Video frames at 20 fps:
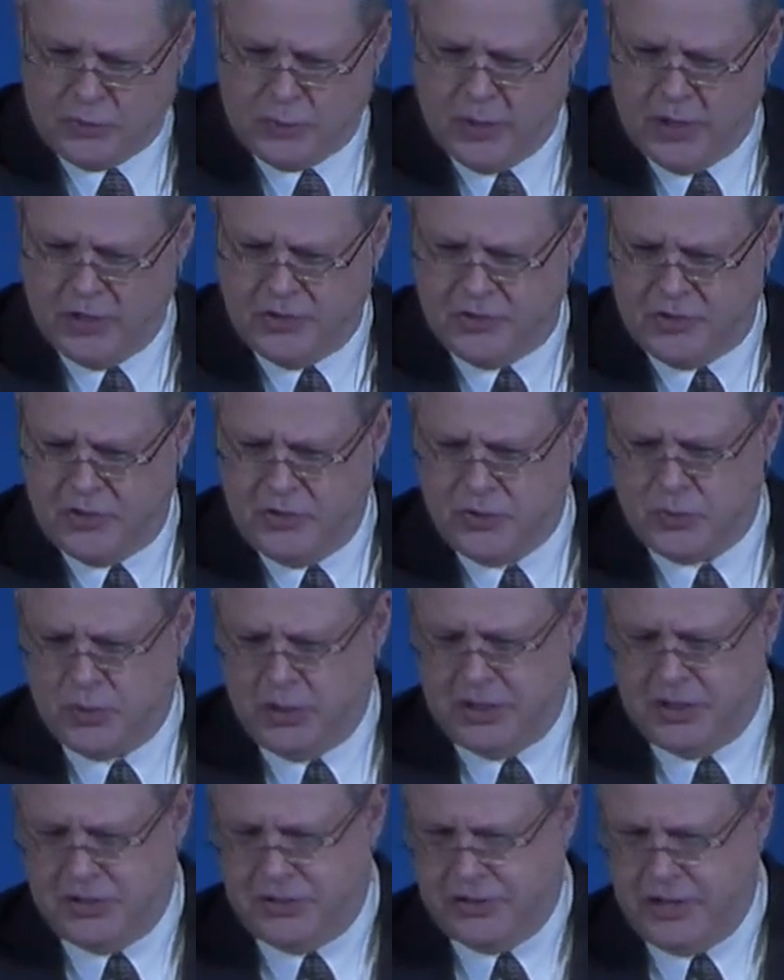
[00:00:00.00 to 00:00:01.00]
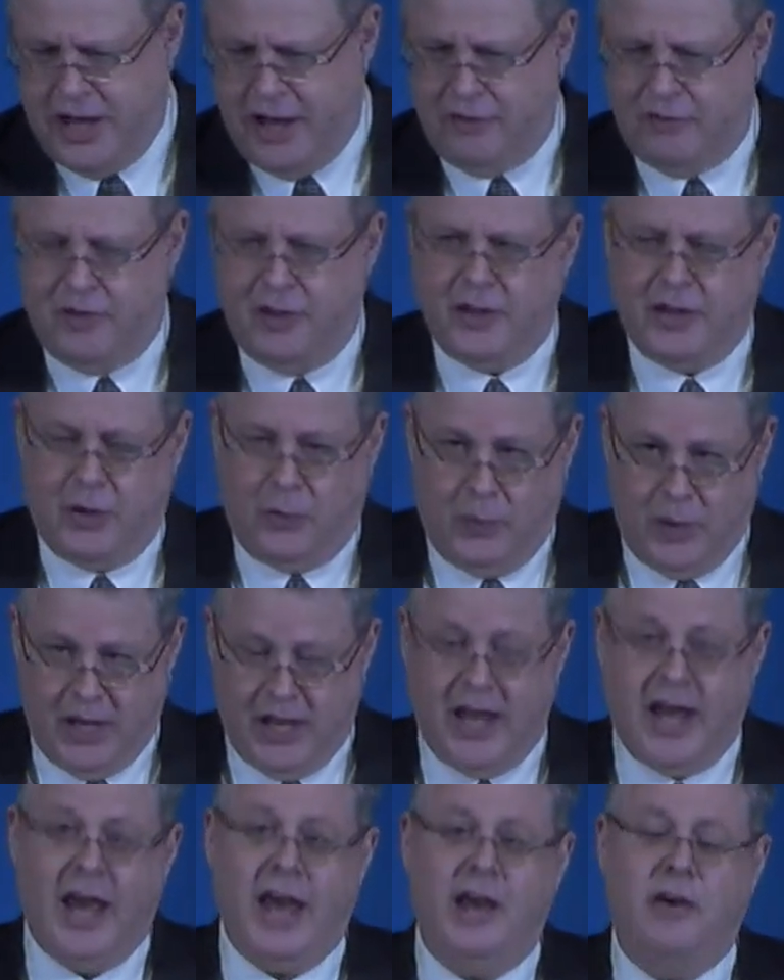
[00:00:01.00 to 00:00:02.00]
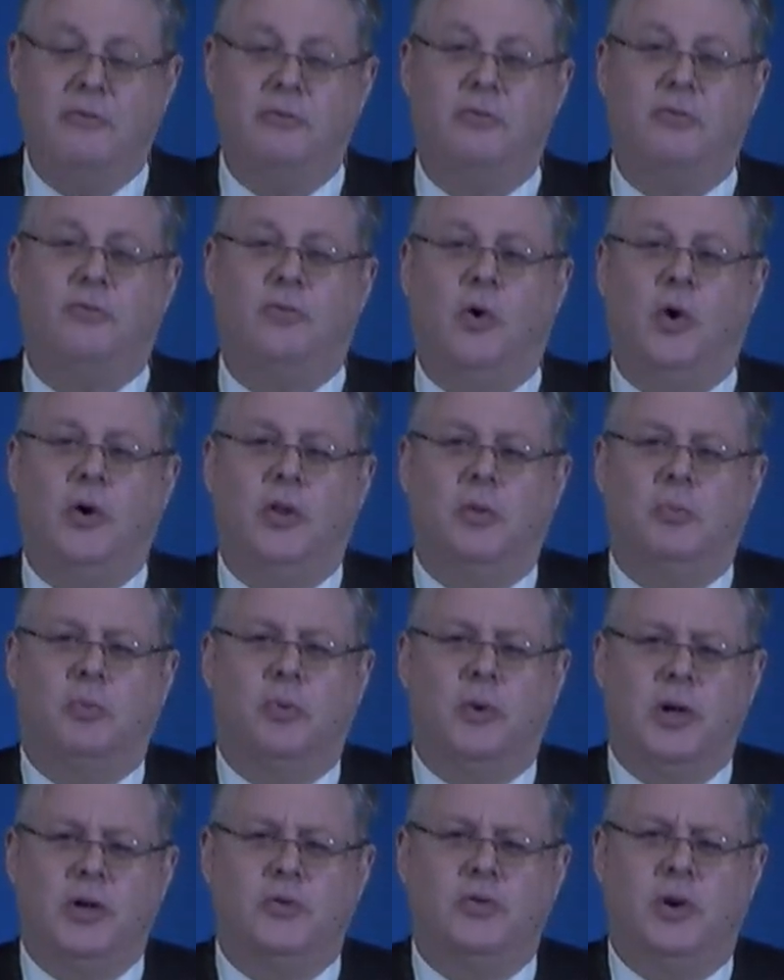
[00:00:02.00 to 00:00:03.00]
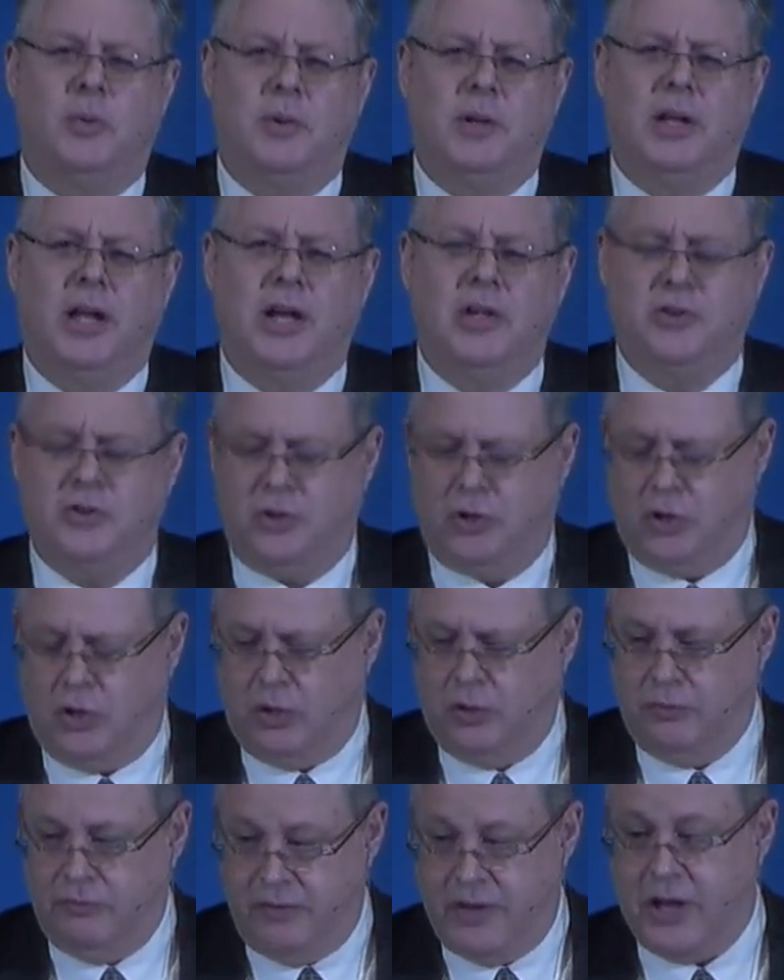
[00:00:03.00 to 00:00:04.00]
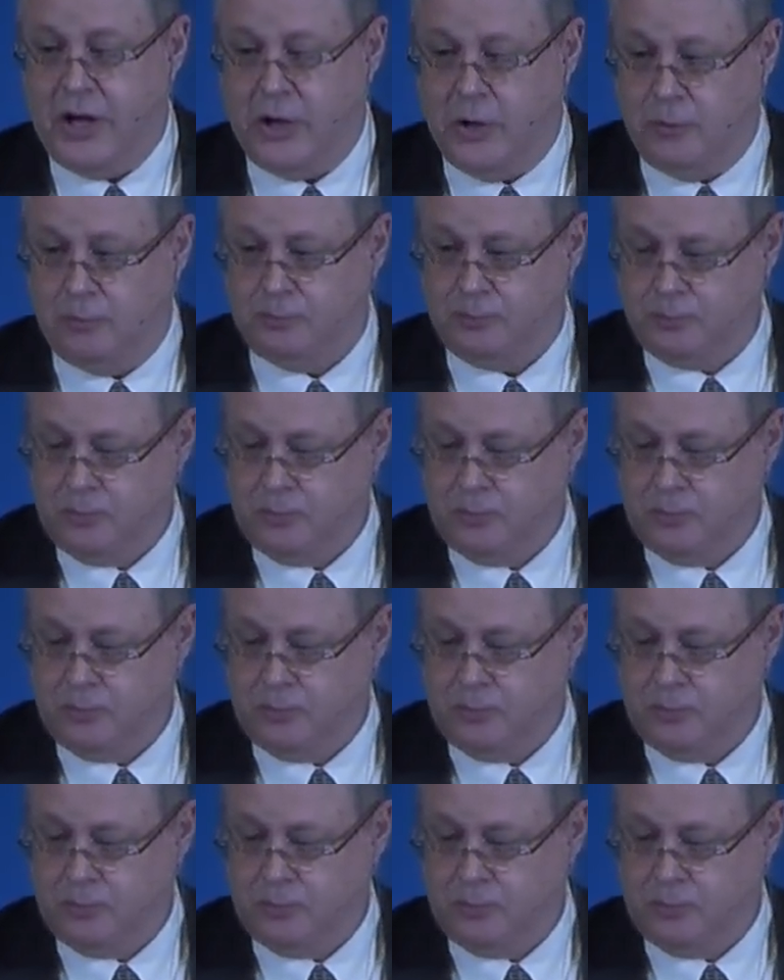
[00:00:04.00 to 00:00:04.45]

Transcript: reasons, really seven, that we gave for the pre tribulational view.